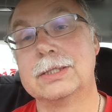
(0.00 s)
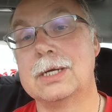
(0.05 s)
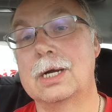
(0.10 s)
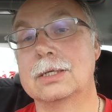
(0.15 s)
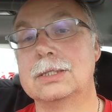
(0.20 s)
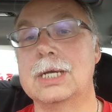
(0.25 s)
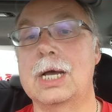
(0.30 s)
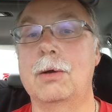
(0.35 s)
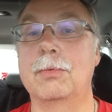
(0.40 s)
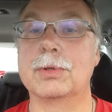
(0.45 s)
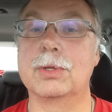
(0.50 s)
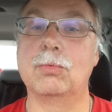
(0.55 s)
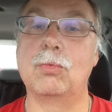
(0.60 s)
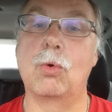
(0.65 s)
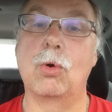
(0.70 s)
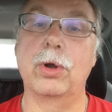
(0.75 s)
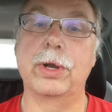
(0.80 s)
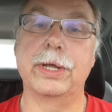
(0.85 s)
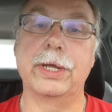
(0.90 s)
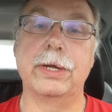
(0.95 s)
starts out with a
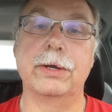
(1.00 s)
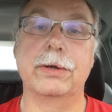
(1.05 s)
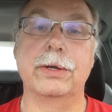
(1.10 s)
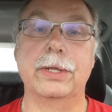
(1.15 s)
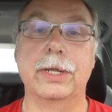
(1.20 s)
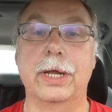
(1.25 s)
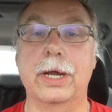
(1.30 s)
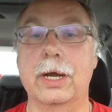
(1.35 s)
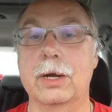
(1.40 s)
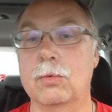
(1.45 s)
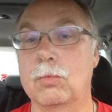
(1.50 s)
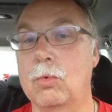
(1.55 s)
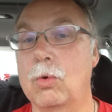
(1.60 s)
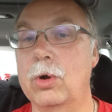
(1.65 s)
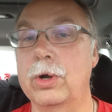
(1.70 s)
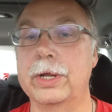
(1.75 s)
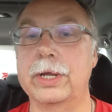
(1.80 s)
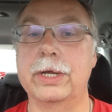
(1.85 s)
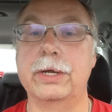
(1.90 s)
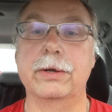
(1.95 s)
warning here and there and
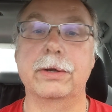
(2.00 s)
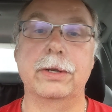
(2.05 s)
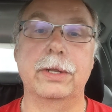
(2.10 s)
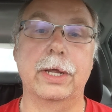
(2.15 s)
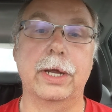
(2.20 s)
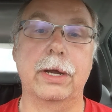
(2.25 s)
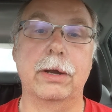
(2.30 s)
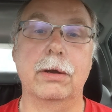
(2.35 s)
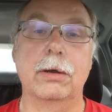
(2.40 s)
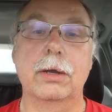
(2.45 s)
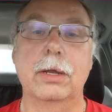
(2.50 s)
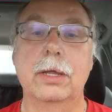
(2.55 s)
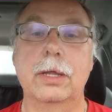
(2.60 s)
warning here and there.